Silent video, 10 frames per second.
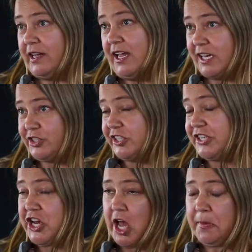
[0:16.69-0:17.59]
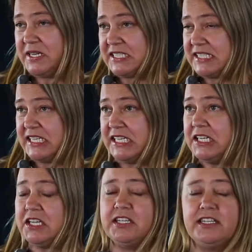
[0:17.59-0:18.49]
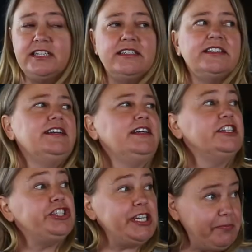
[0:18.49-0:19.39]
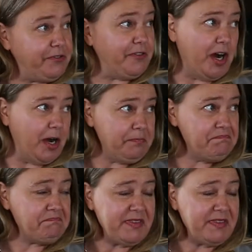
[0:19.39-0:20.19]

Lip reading: actually not BC, on a sheep farm.